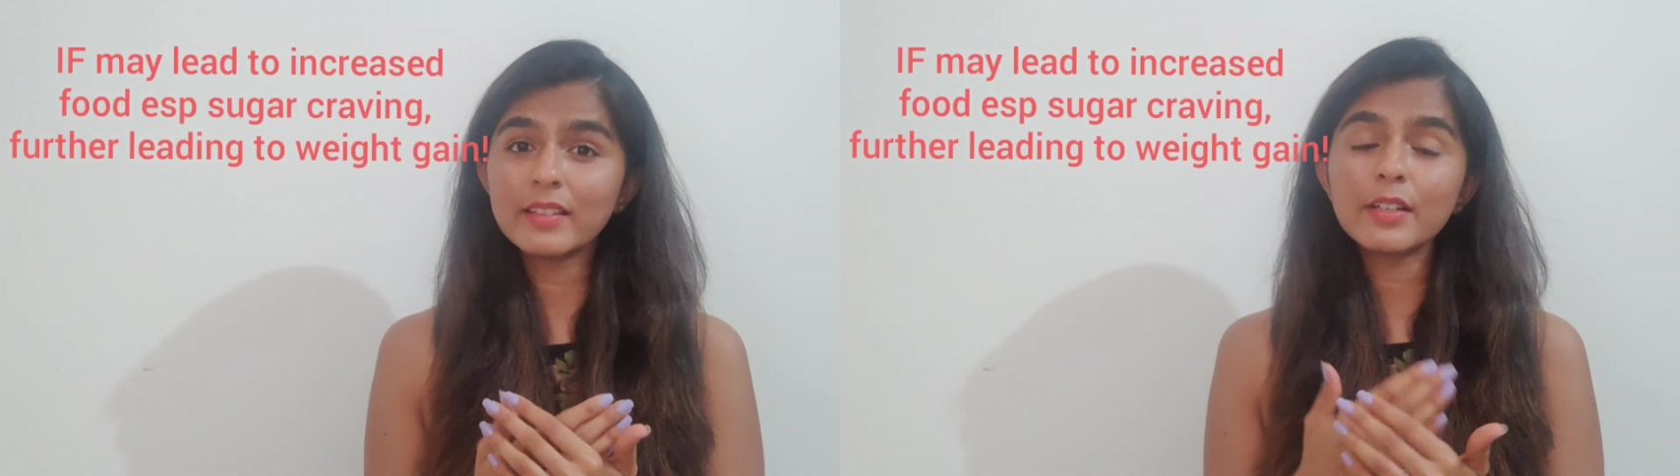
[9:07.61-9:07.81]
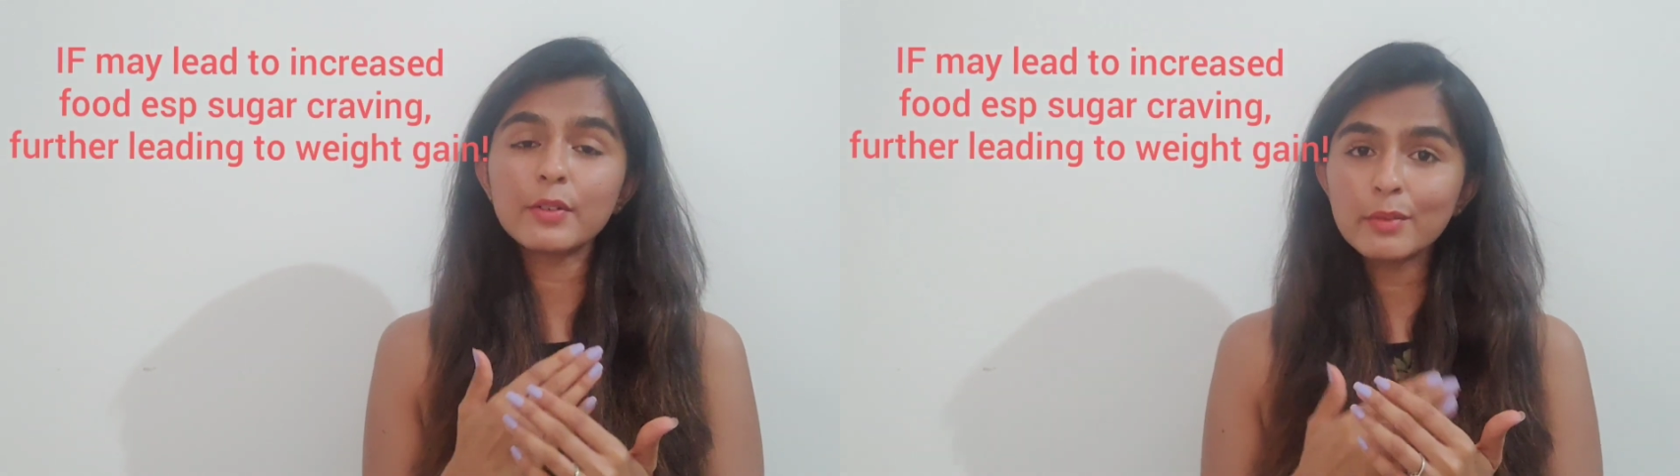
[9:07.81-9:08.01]

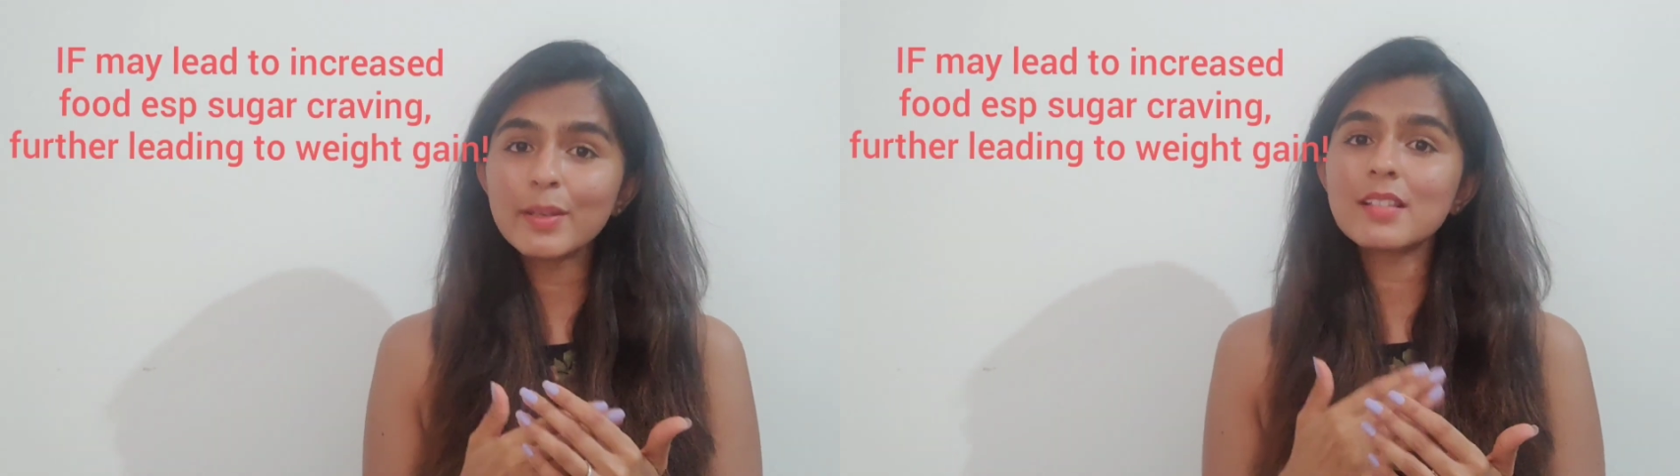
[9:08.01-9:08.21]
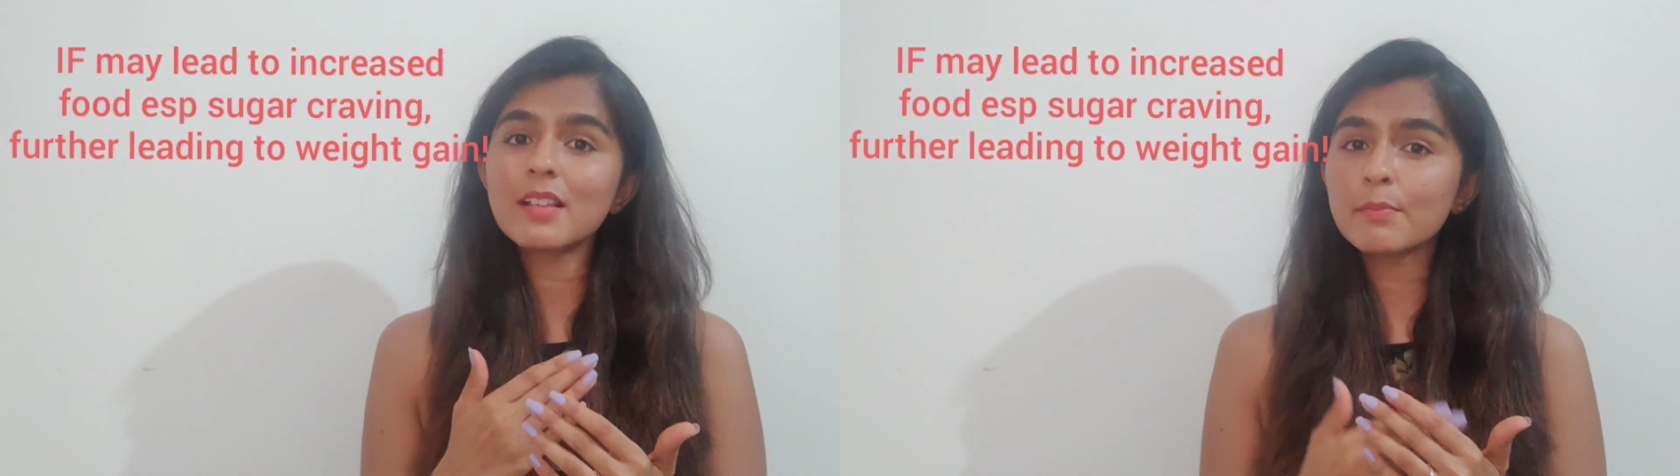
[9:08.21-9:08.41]
there could
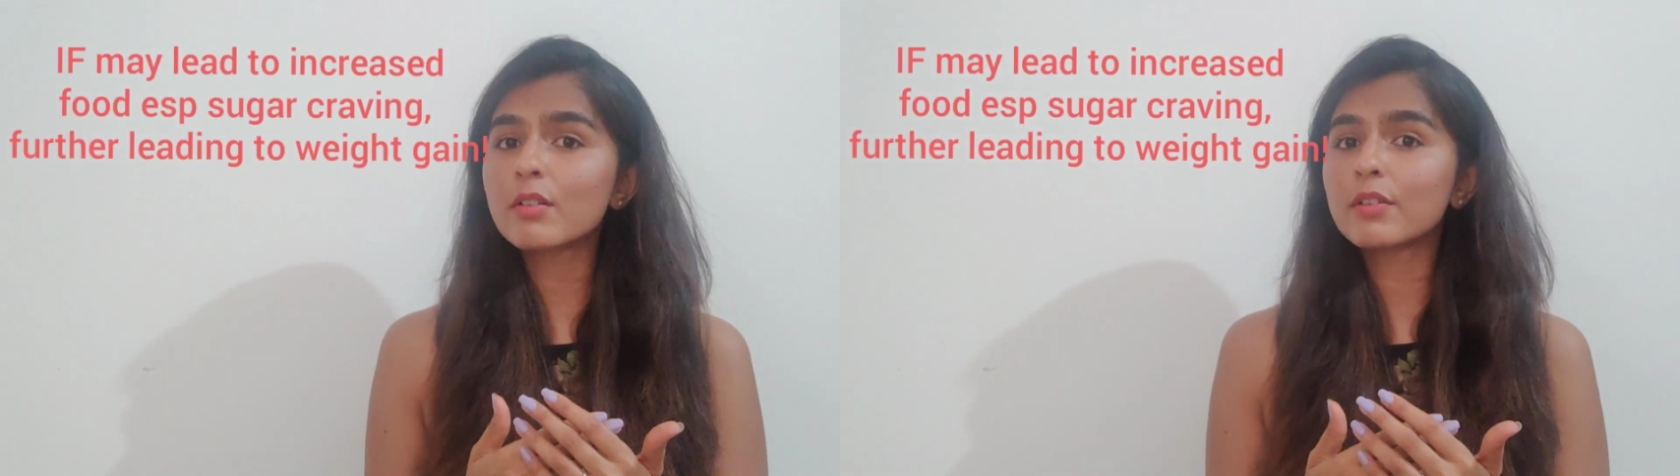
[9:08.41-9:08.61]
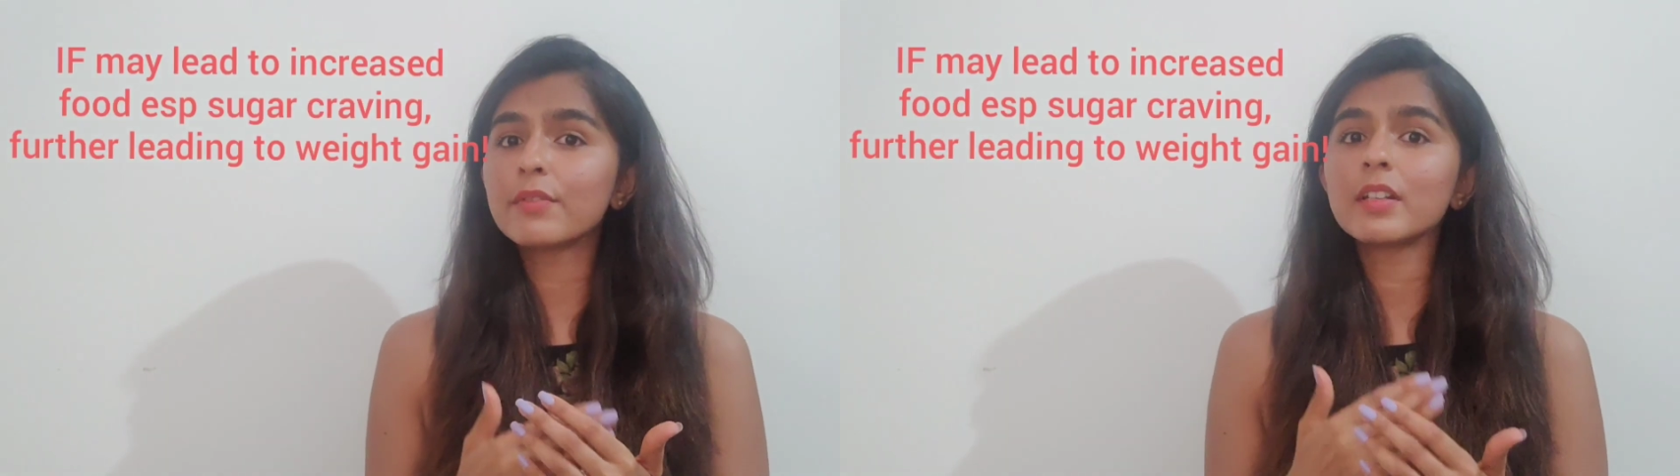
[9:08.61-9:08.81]
be some
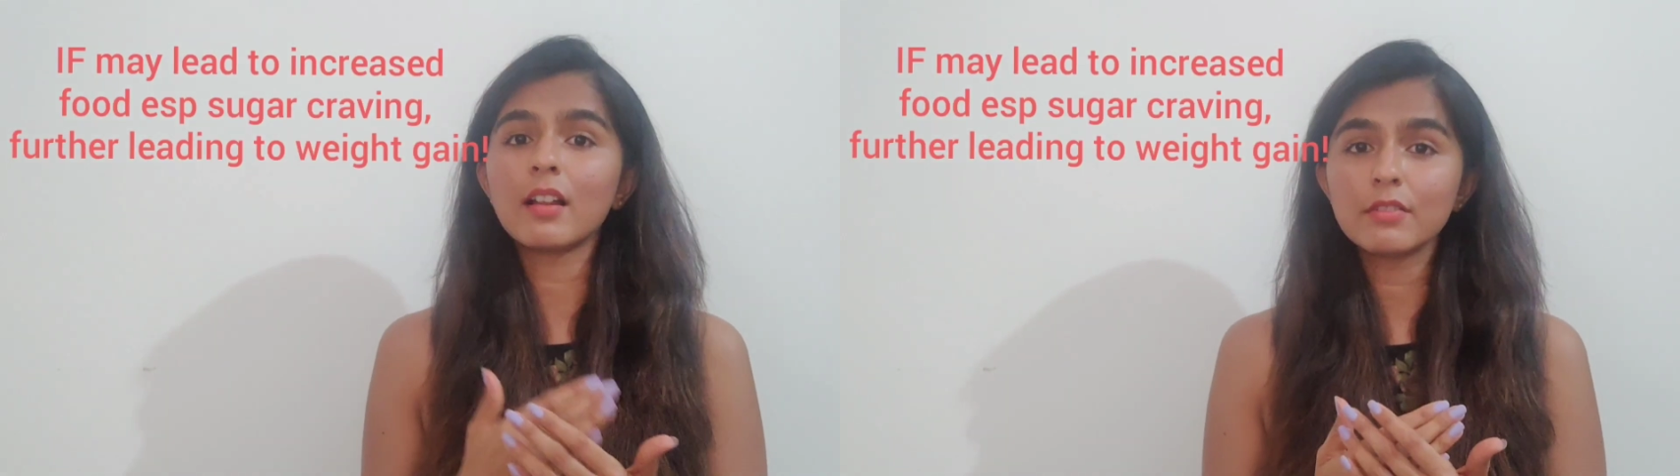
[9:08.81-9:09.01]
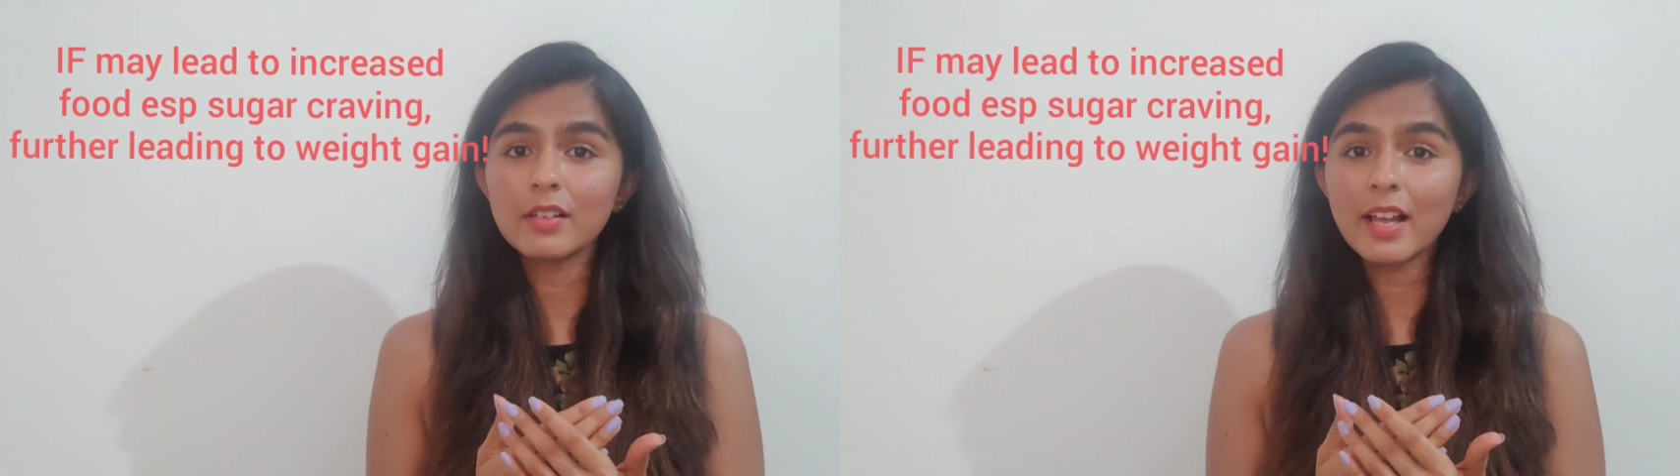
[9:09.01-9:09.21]
sort of an
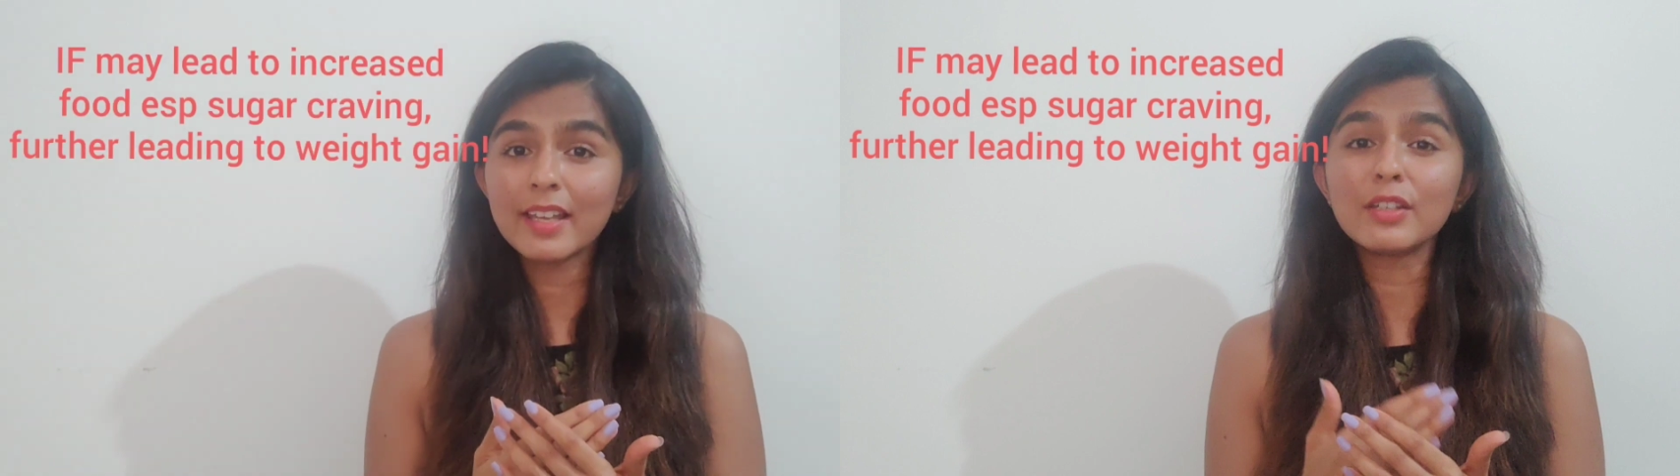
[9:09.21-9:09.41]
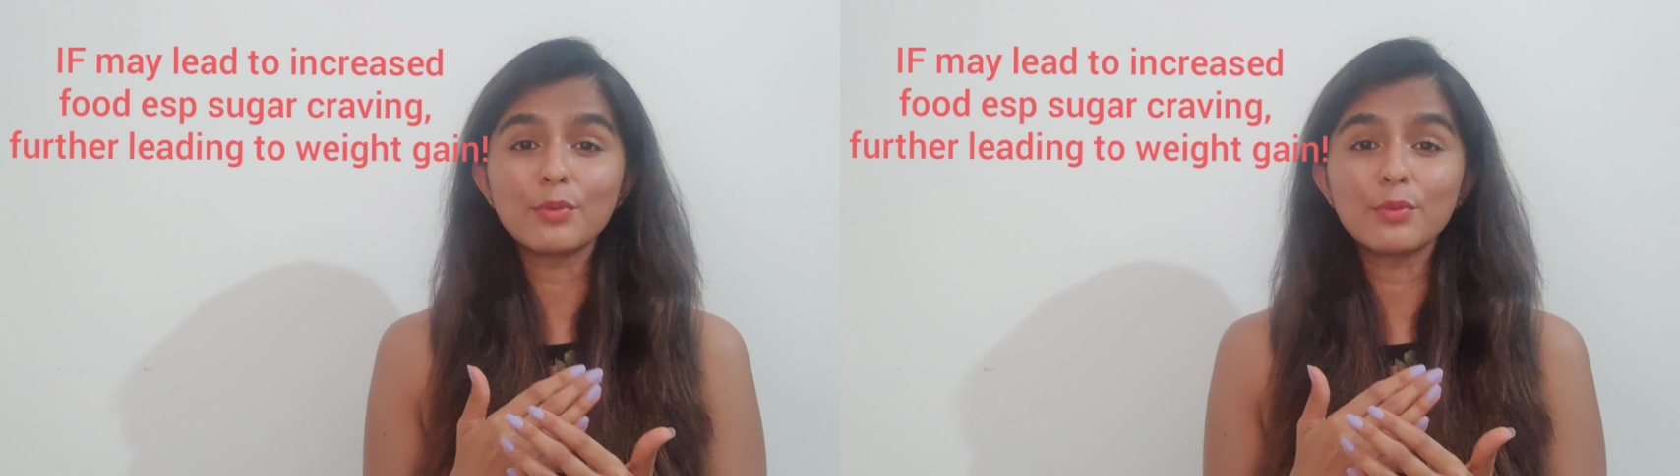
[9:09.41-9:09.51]
underlying